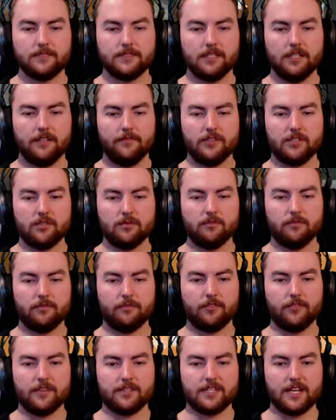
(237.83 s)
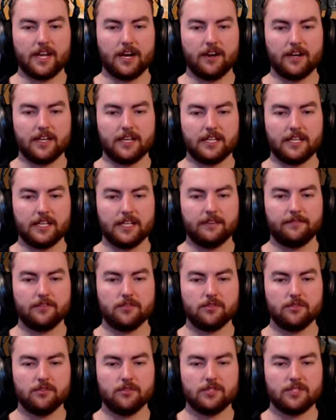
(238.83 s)
If we do move through this area here, if
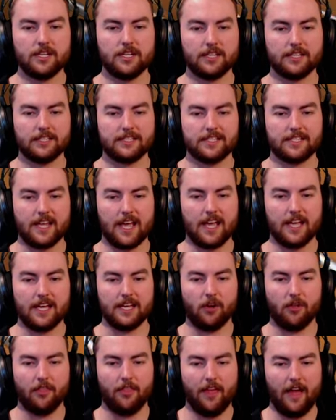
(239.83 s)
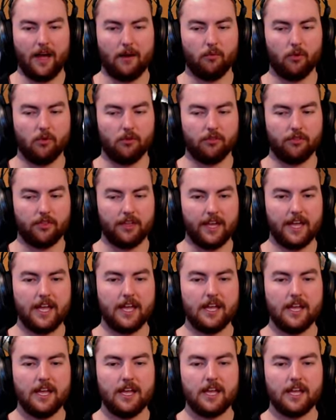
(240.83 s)
you do stick it, say, on that wall
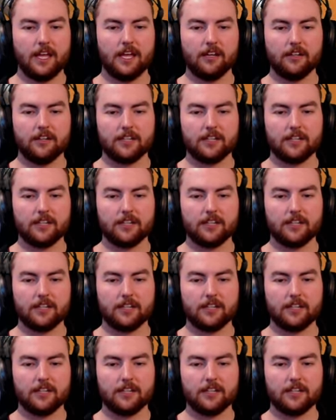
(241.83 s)
there, it'll